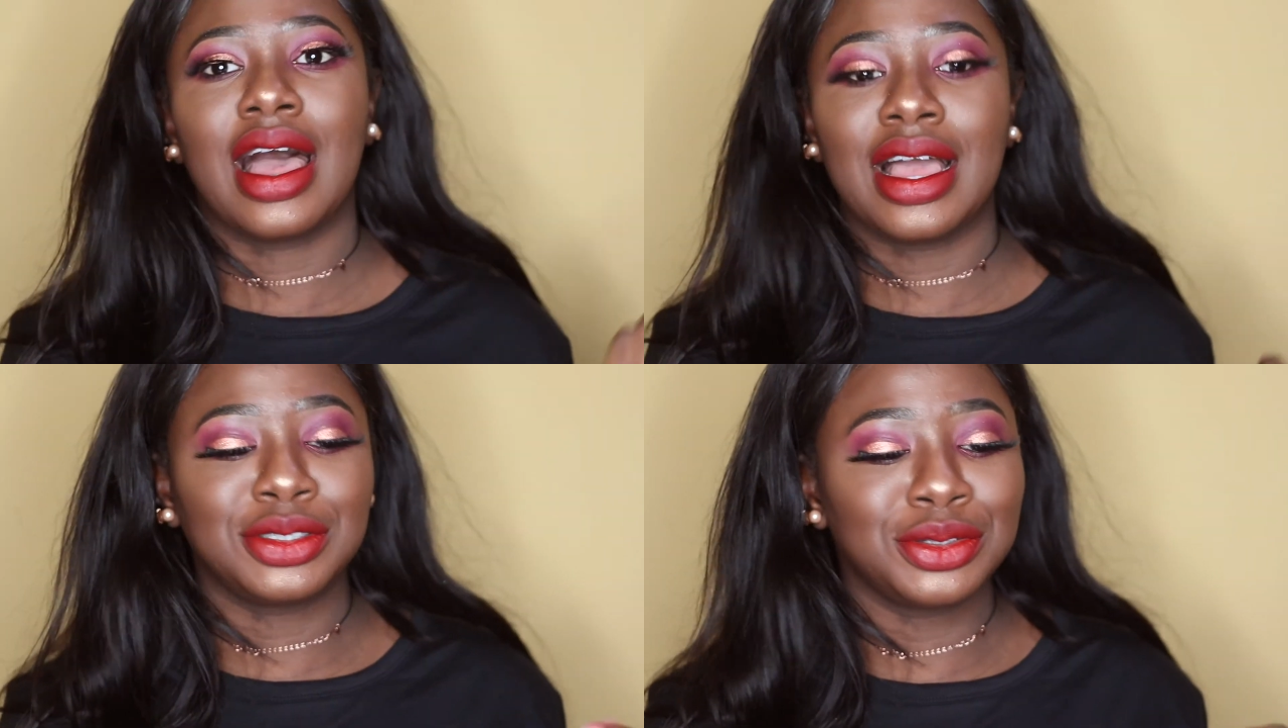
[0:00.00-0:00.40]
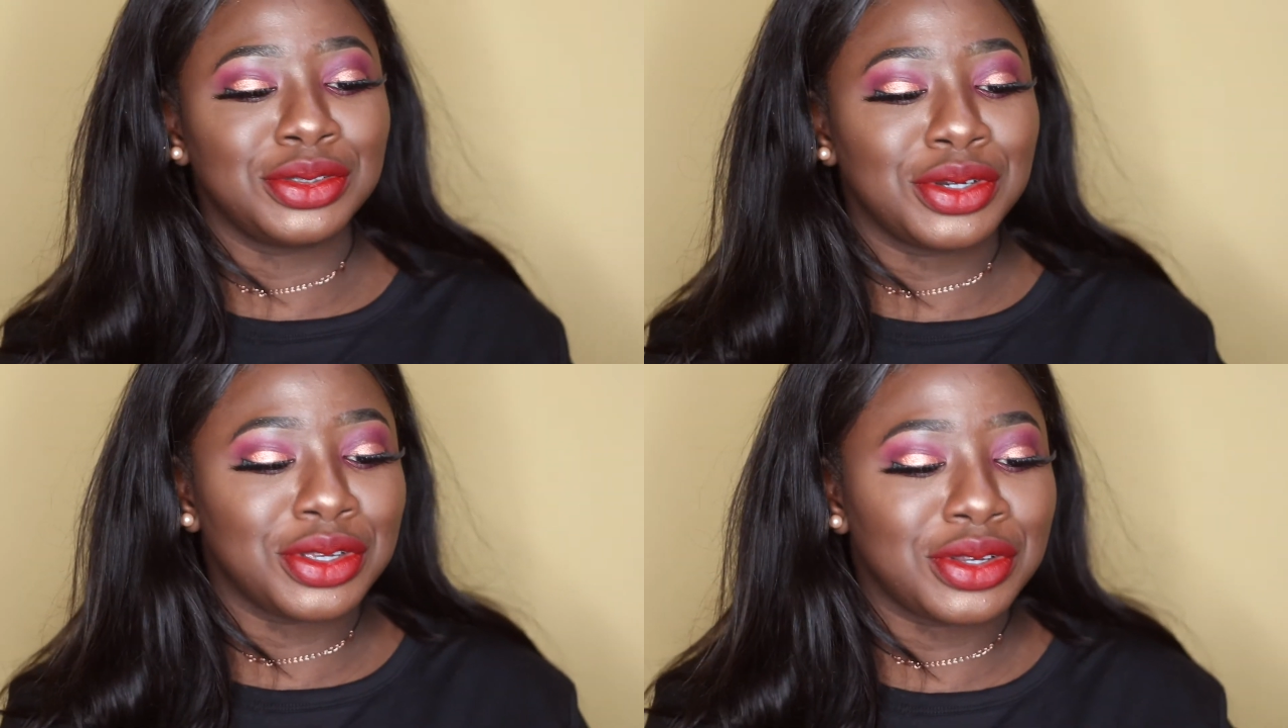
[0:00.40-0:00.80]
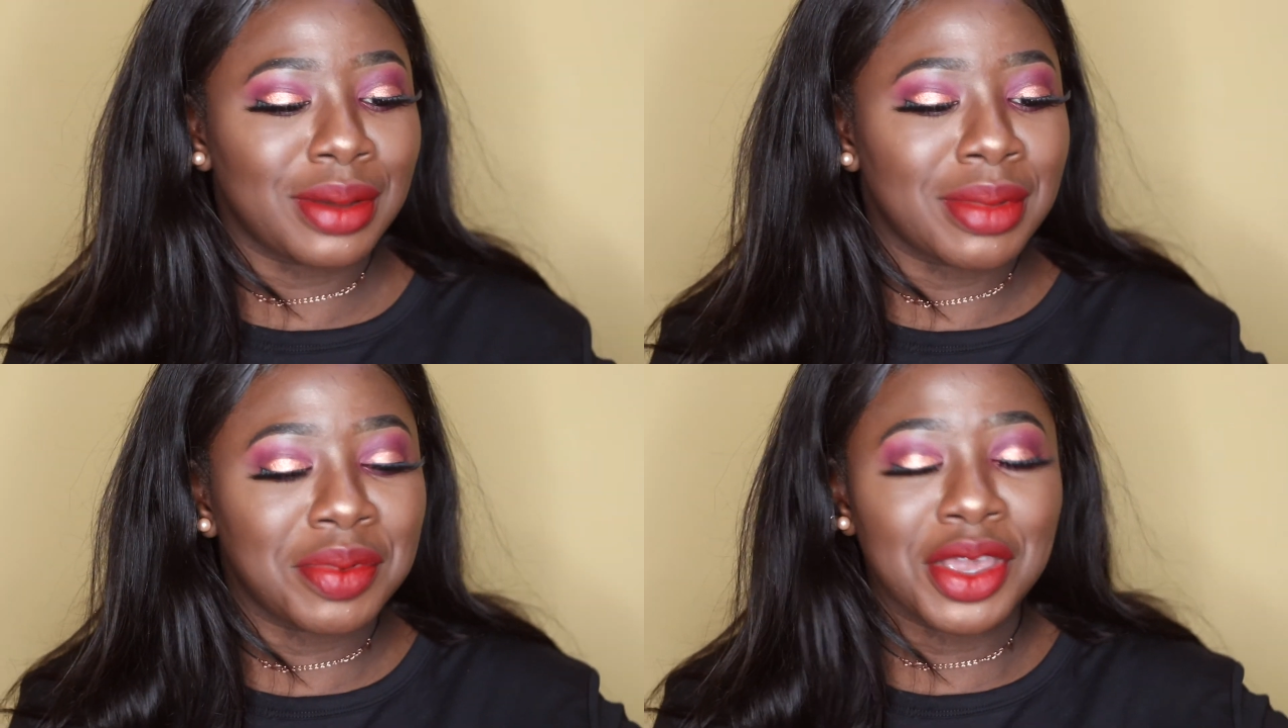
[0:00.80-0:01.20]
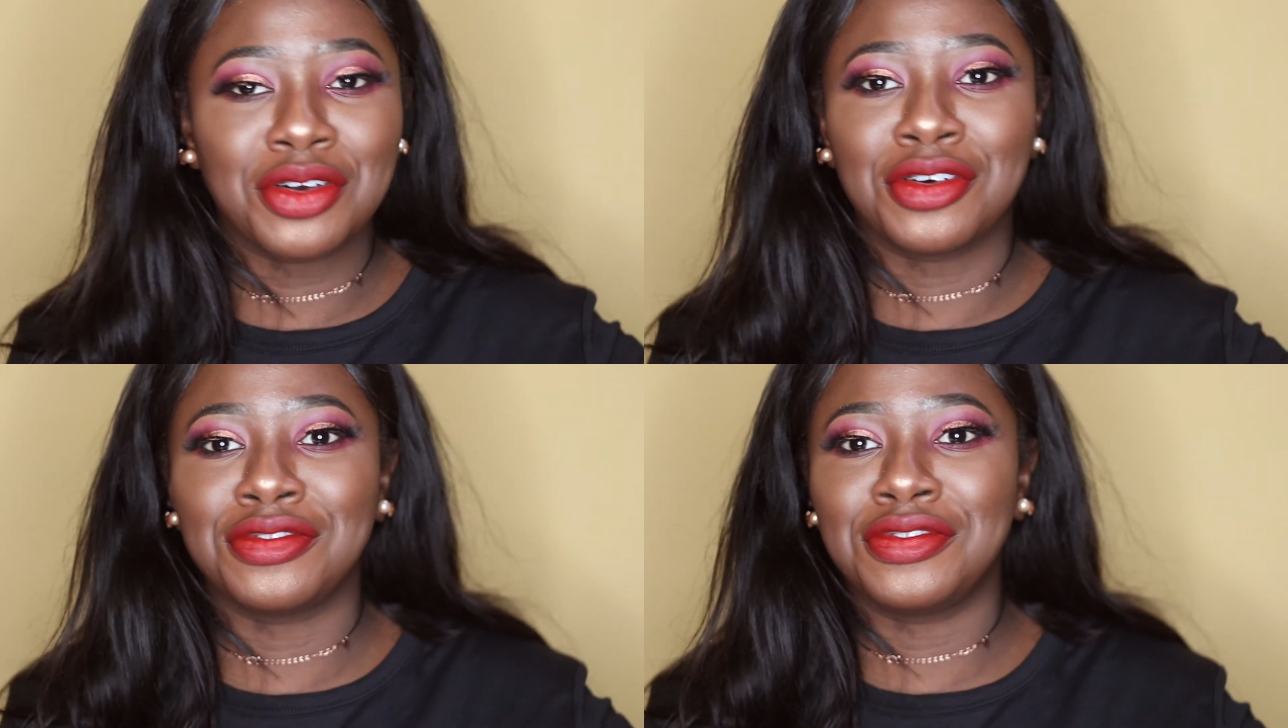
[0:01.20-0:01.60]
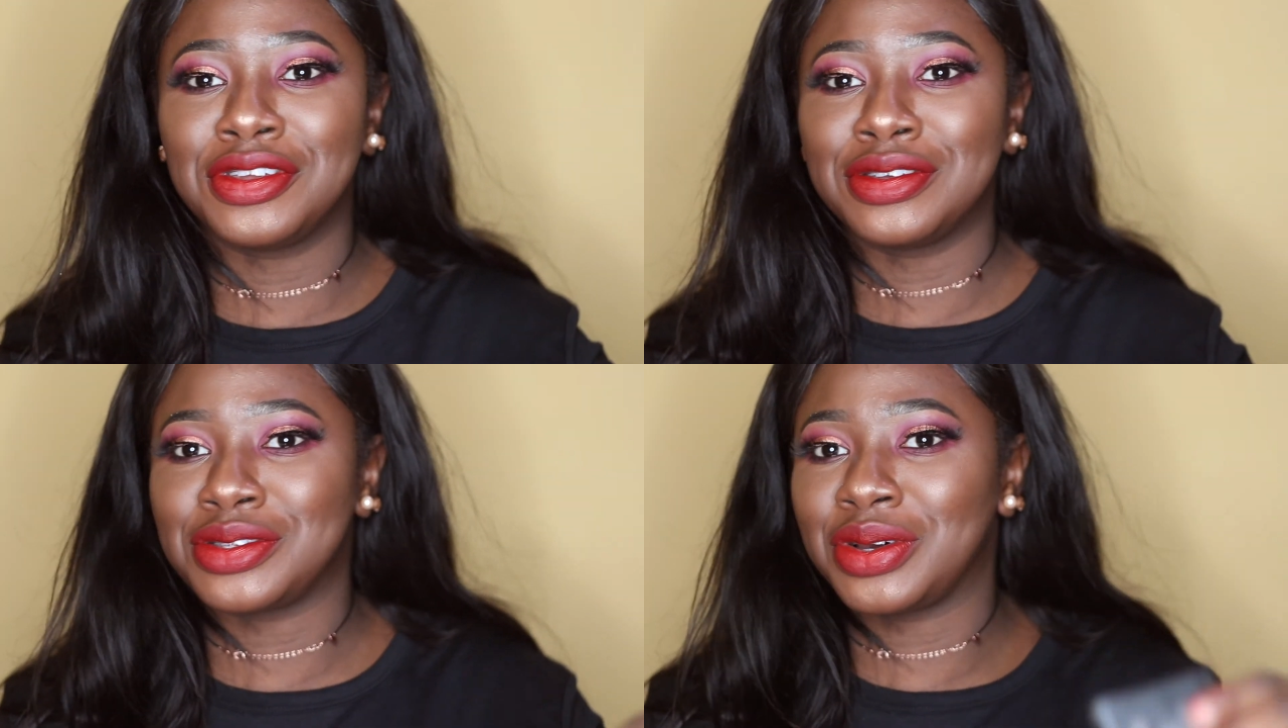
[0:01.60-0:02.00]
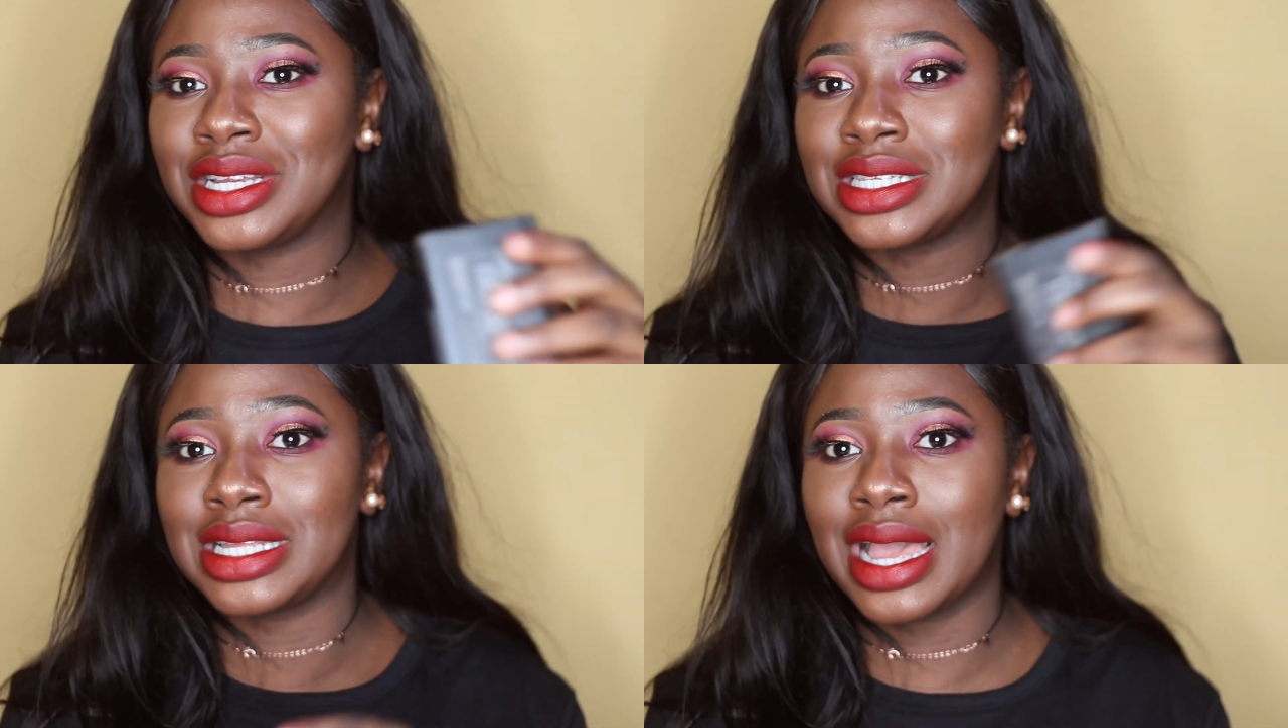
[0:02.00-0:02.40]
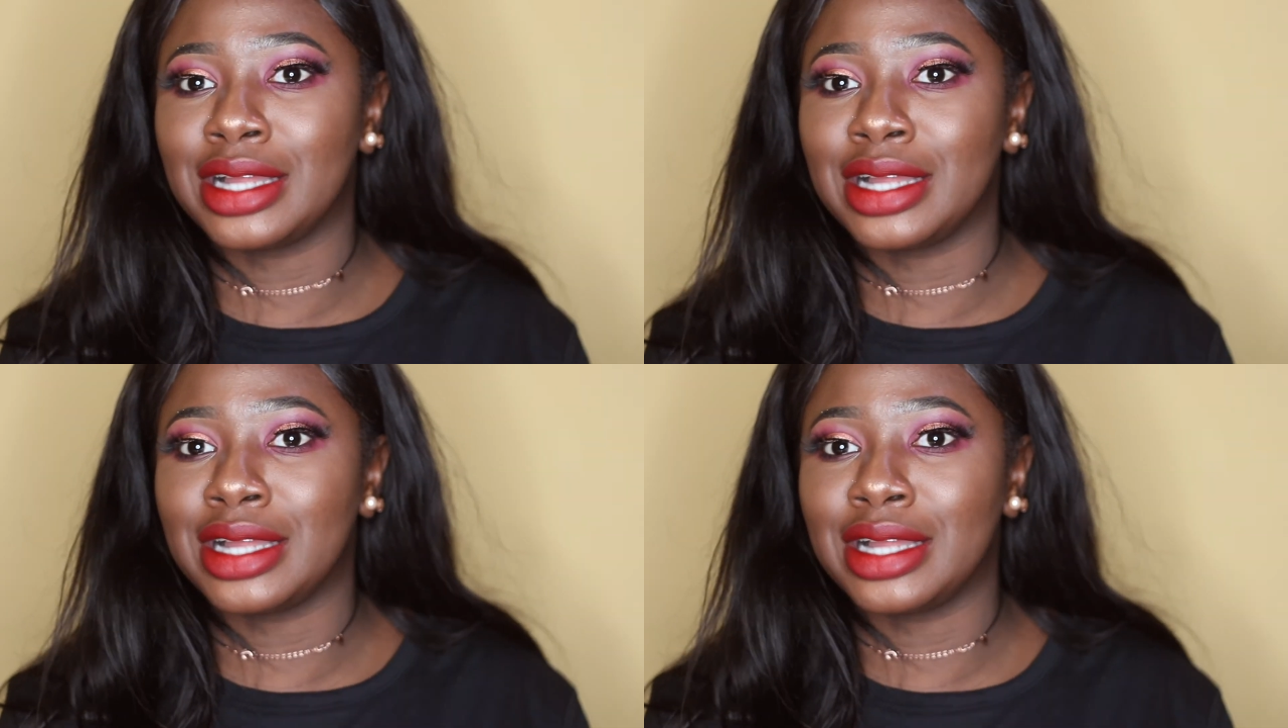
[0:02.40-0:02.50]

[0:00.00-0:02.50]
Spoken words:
I don't know, you know, I'm a bit confused, honestly.